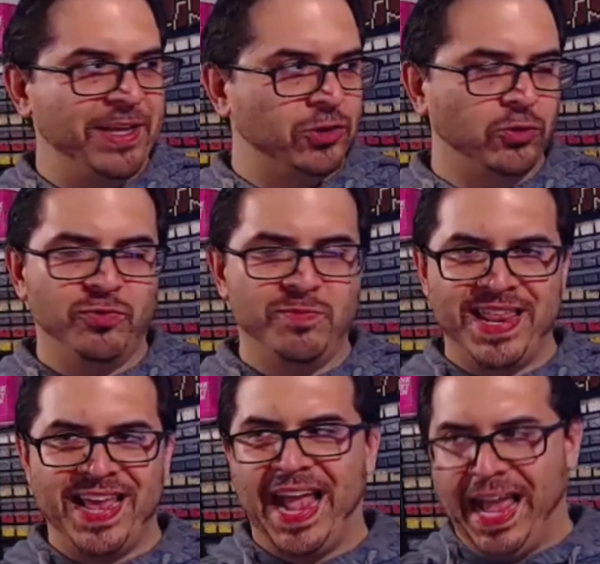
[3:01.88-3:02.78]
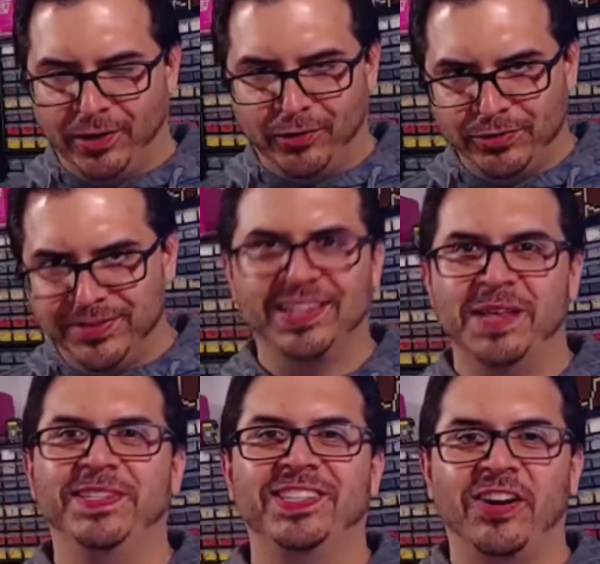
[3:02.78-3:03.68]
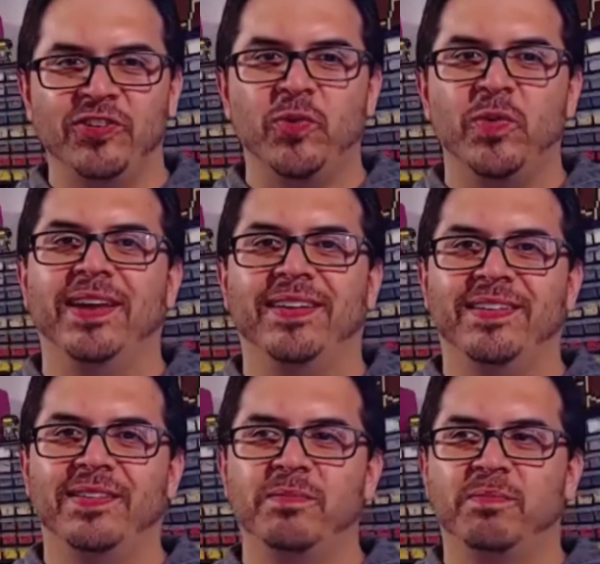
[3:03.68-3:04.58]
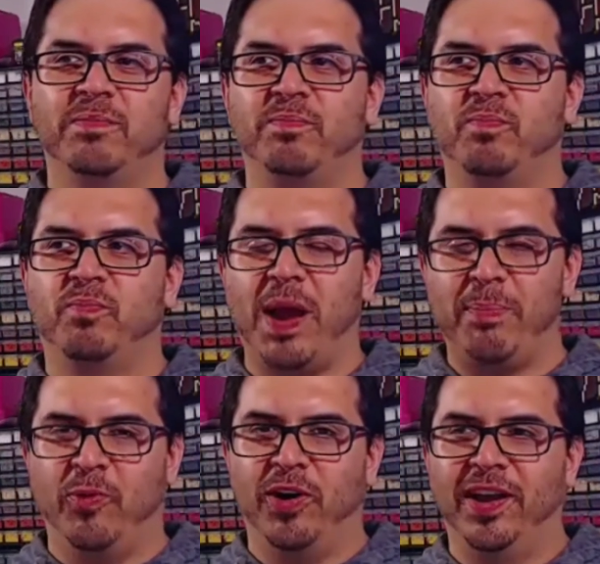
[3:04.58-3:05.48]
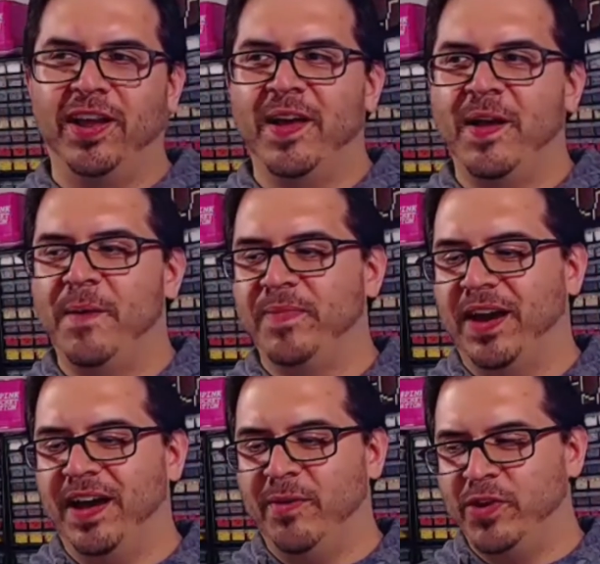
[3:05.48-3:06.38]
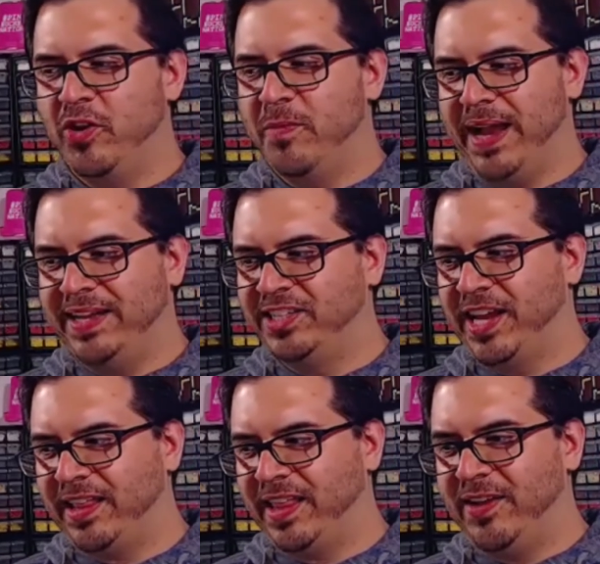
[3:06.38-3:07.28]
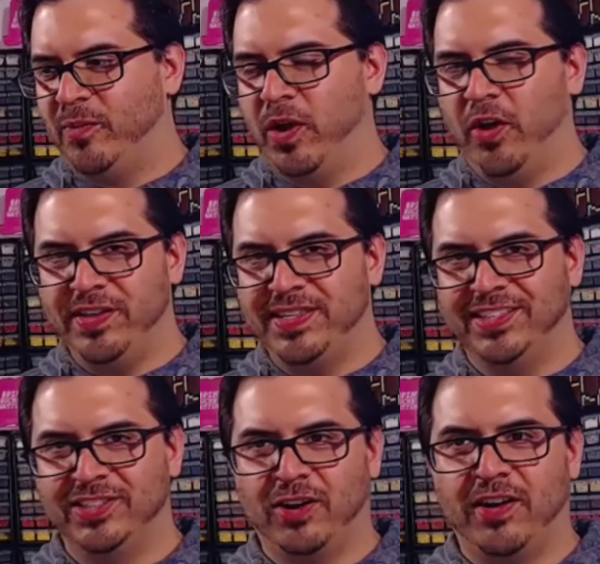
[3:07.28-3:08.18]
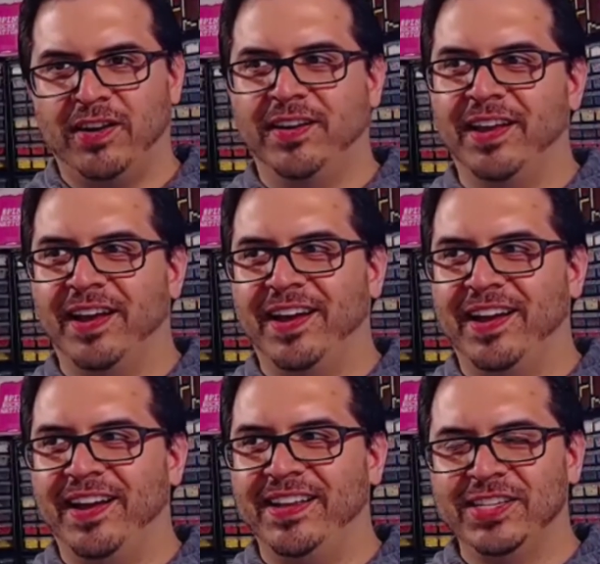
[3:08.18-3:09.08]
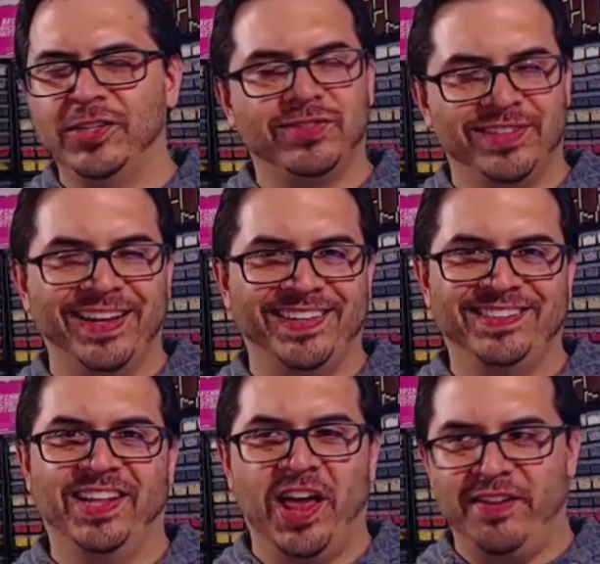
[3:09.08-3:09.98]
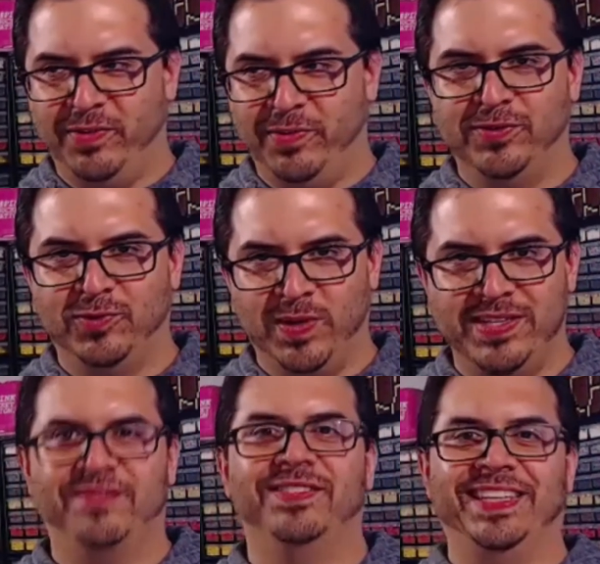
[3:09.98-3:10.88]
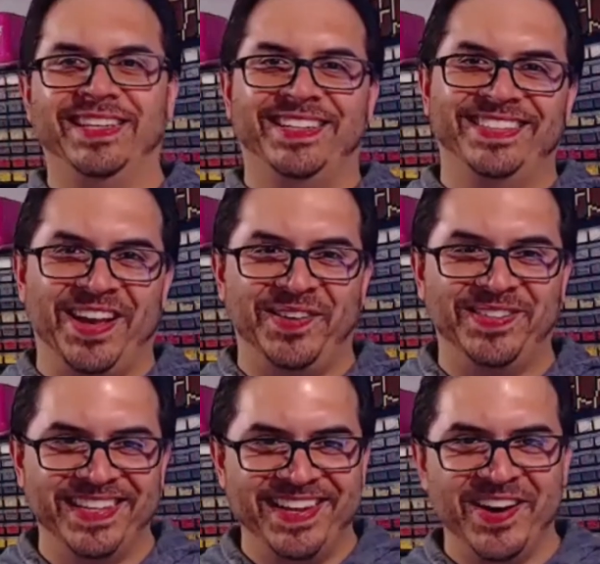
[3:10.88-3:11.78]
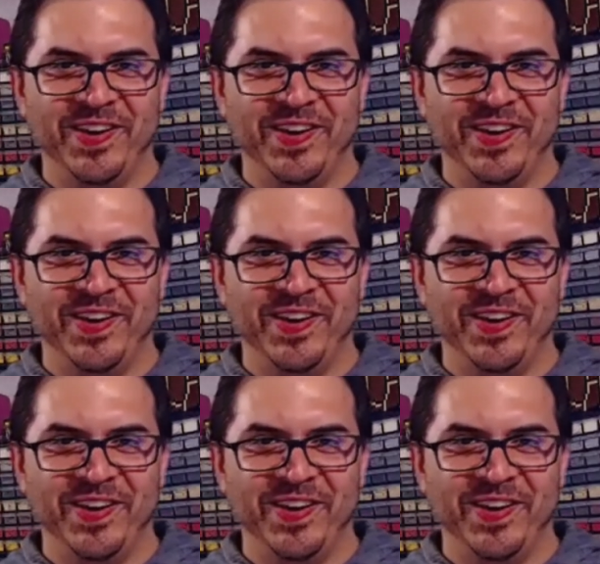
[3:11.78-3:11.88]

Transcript: social media handles. Let me start doing prep work. And when you go back and check like when all these things started, it's interesting because a lot of it was 2017, because that was the year of